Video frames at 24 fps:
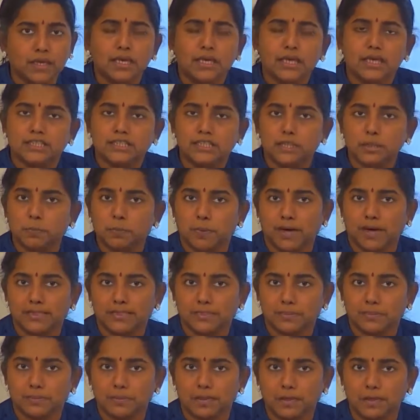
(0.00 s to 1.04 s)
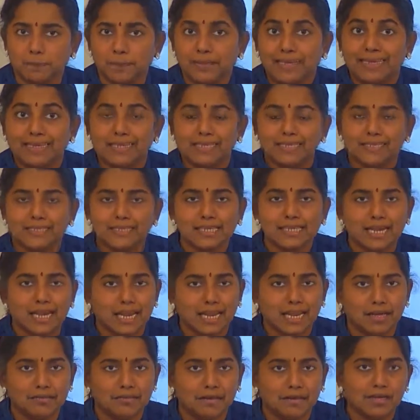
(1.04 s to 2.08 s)
Is it possible? Is it
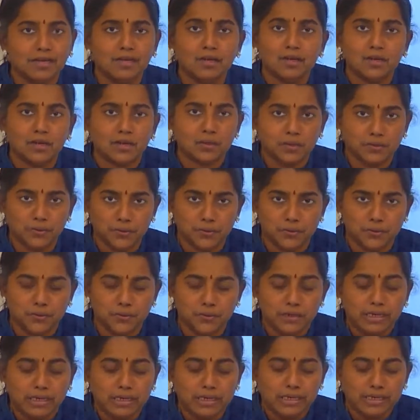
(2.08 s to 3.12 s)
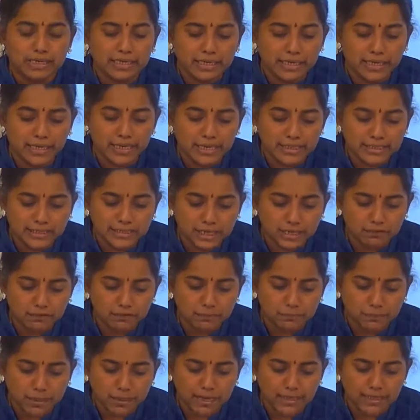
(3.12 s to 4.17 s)
relevant? No. In case of
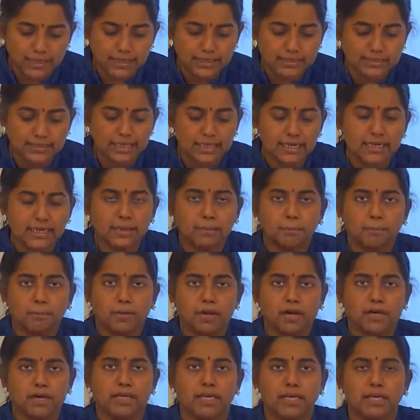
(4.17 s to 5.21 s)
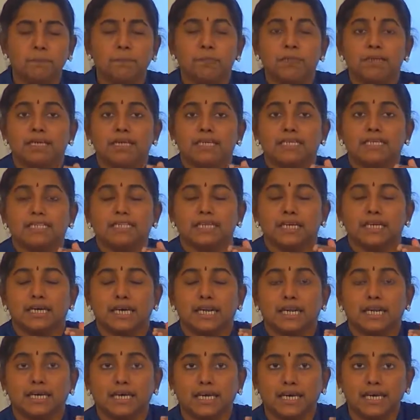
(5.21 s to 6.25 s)
manager and employee, it is
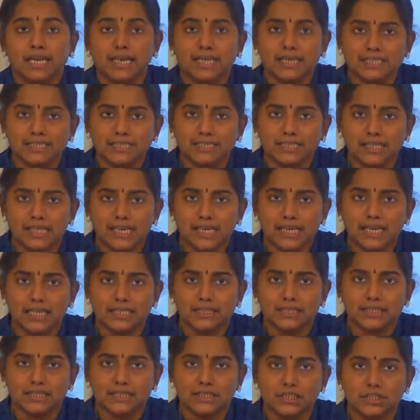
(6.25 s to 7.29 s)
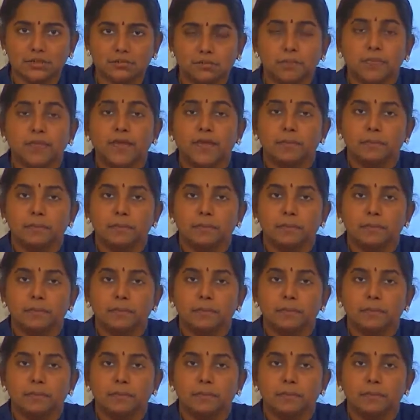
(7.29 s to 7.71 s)
a real is-a relationship.